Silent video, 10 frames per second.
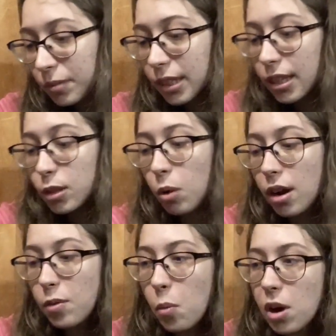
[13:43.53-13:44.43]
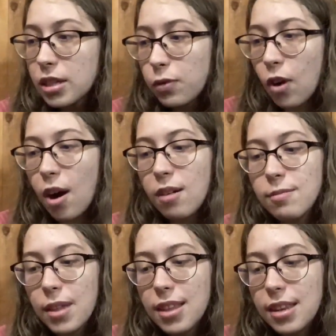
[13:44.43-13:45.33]
This one was
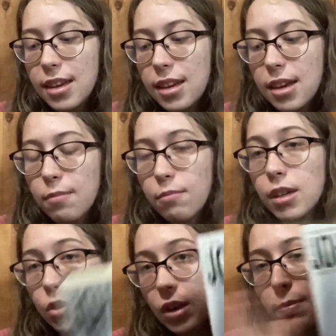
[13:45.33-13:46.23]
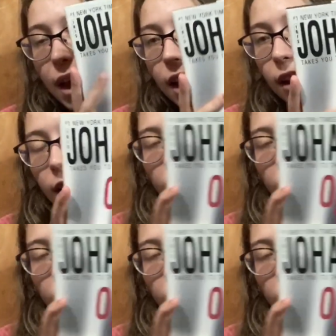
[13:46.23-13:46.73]
from the mystery bag